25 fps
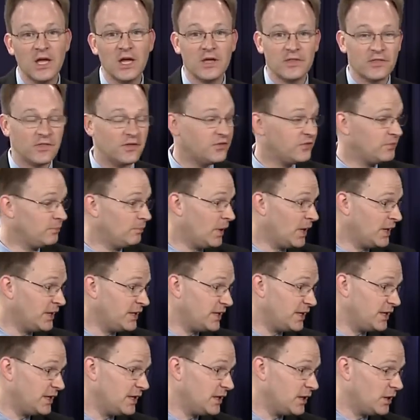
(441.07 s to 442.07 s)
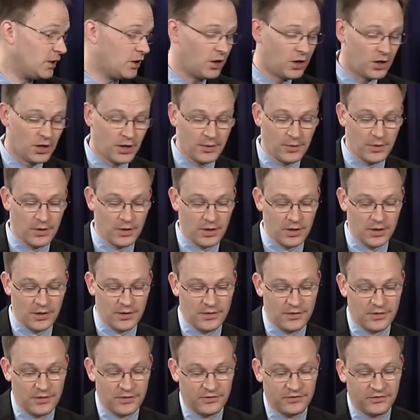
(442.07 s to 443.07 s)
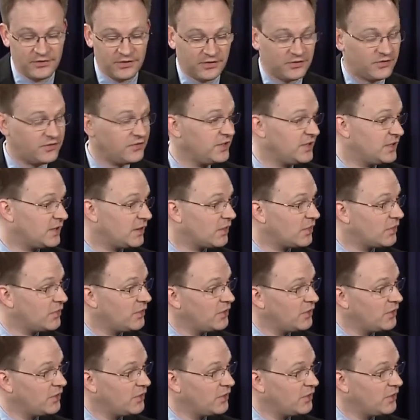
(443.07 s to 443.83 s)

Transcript: This Monday, on the 16th,